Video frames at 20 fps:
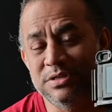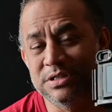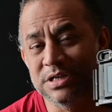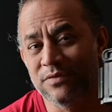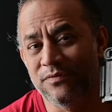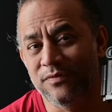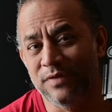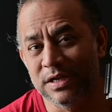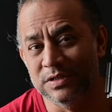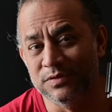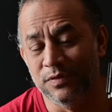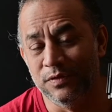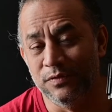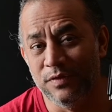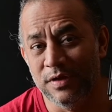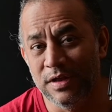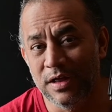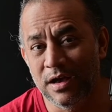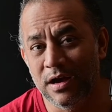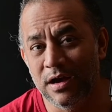
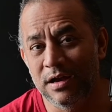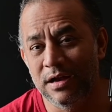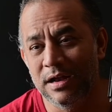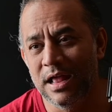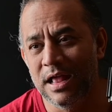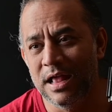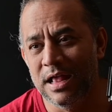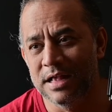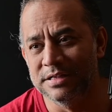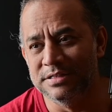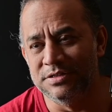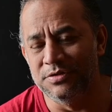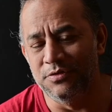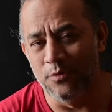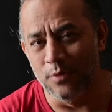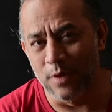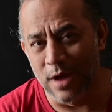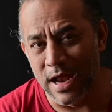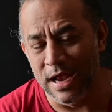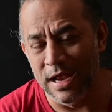GFX50R is
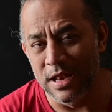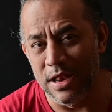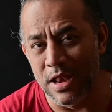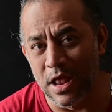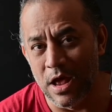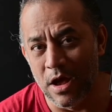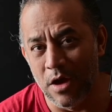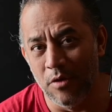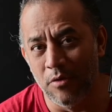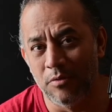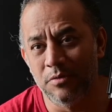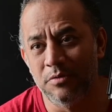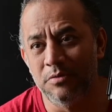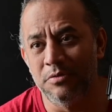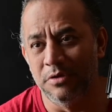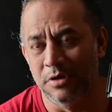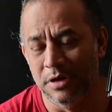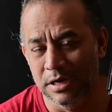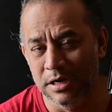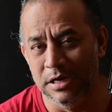right now
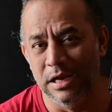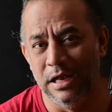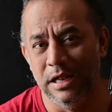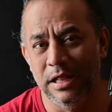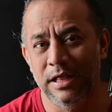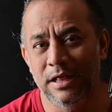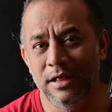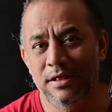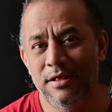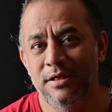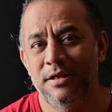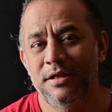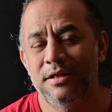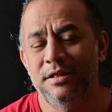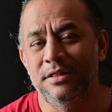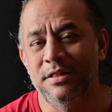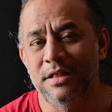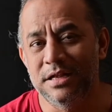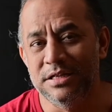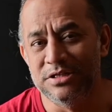currently
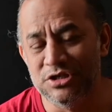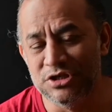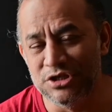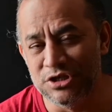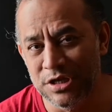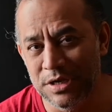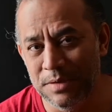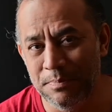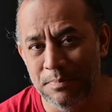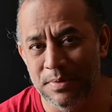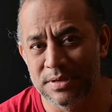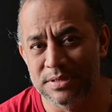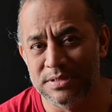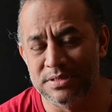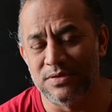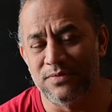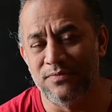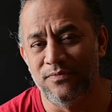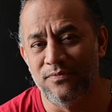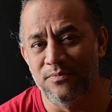the
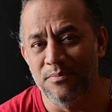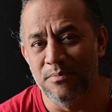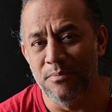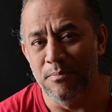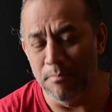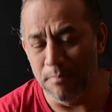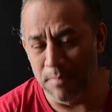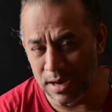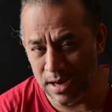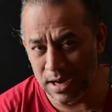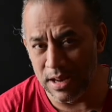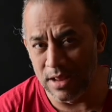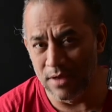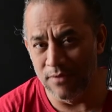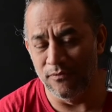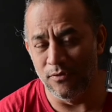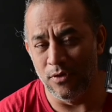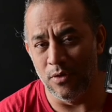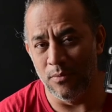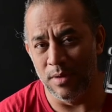cheapest
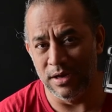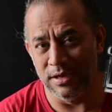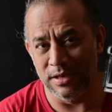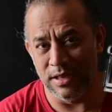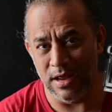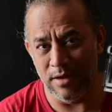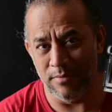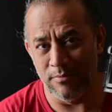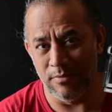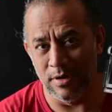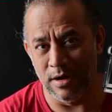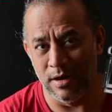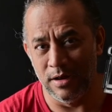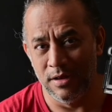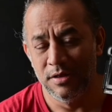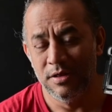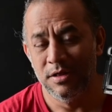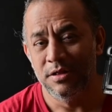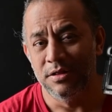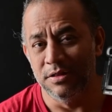medium format camera
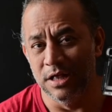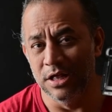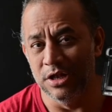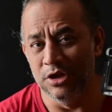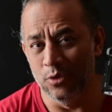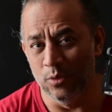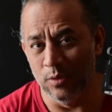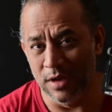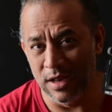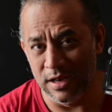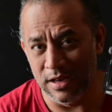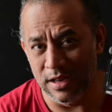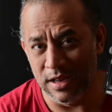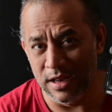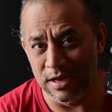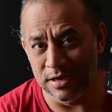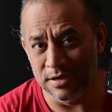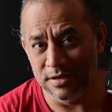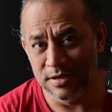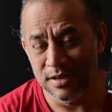that you can
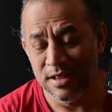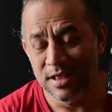get.